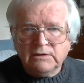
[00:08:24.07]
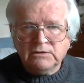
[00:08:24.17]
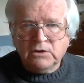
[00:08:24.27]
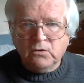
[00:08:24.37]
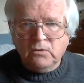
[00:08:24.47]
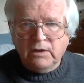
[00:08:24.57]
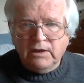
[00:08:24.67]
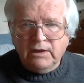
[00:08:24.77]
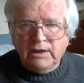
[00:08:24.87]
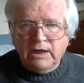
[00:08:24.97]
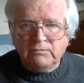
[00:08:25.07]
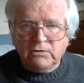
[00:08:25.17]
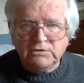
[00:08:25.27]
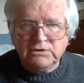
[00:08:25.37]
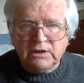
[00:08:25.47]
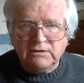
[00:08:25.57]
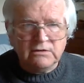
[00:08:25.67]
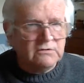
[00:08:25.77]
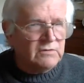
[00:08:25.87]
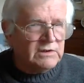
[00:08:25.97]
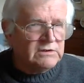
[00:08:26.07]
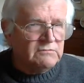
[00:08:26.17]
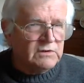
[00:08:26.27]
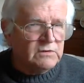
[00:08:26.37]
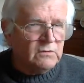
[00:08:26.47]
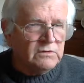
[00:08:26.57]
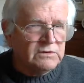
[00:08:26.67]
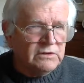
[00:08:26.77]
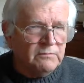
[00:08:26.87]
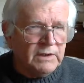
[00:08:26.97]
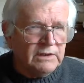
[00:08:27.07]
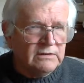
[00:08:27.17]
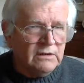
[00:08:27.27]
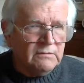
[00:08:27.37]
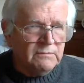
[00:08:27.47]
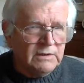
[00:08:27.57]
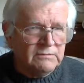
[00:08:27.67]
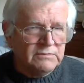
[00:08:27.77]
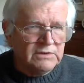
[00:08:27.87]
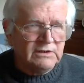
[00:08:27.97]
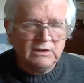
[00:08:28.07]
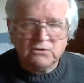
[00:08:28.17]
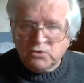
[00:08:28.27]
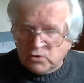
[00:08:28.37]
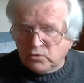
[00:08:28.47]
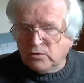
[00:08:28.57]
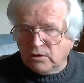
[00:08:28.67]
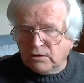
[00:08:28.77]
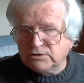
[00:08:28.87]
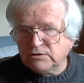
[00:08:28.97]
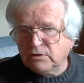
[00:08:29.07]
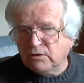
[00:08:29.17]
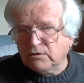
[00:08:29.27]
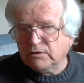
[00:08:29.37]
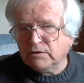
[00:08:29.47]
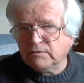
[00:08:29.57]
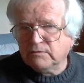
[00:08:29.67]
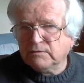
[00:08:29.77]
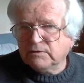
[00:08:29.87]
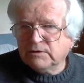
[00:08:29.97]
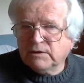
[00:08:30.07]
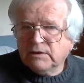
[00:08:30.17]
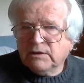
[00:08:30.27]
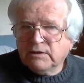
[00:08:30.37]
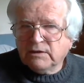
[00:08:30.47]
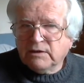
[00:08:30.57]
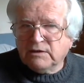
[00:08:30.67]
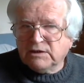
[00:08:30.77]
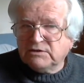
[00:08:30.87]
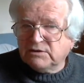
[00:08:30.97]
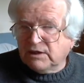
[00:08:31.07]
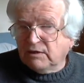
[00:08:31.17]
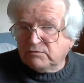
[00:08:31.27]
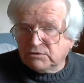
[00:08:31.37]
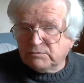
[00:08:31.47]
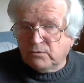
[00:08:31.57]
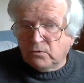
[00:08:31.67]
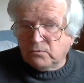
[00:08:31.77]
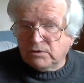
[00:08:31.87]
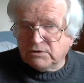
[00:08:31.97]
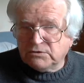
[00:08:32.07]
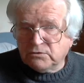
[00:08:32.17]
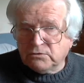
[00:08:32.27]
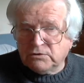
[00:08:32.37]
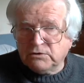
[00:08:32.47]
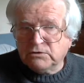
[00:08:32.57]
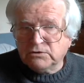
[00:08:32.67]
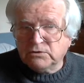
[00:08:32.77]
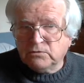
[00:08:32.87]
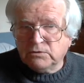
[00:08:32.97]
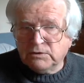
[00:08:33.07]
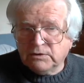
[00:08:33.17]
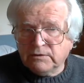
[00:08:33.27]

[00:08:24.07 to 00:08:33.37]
So I'm not saying that resin recorders are better, but I'm saying they do last longer. And as I say, I've just bought one, it's 30 years old.